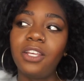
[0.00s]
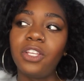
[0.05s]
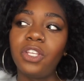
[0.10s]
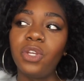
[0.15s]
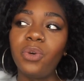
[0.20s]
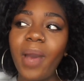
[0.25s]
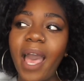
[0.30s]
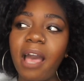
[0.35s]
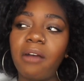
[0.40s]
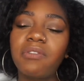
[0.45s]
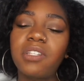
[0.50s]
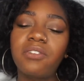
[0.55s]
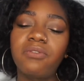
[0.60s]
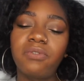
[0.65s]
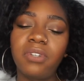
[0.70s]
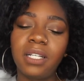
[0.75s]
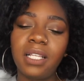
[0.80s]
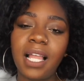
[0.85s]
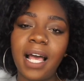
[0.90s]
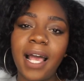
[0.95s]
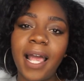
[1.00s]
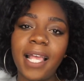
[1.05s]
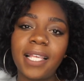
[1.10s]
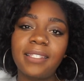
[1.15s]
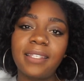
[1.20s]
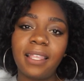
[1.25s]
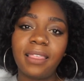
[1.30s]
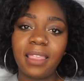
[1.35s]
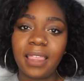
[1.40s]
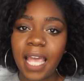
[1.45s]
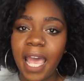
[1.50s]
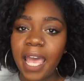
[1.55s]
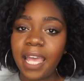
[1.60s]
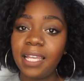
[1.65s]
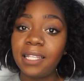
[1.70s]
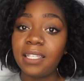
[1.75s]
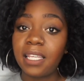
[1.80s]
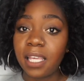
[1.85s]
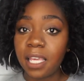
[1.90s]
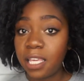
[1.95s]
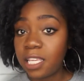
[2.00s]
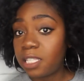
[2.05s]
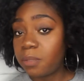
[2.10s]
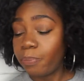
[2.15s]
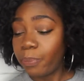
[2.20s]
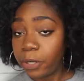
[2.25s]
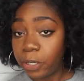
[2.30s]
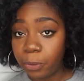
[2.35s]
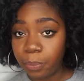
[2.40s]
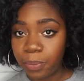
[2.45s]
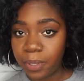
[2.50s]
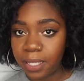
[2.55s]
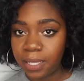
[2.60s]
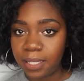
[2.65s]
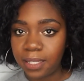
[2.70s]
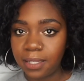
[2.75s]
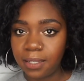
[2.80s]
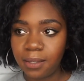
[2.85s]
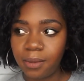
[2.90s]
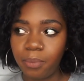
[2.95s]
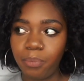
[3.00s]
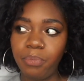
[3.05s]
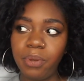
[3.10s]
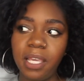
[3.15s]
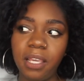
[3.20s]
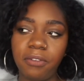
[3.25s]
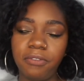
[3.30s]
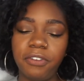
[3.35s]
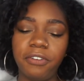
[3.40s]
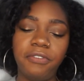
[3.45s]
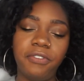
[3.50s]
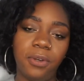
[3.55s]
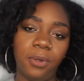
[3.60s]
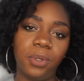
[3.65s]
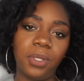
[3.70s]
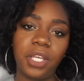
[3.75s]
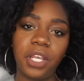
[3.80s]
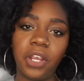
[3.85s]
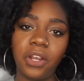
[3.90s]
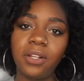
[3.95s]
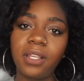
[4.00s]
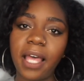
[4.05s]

you have to realize that that is His purpose being fulfilled in your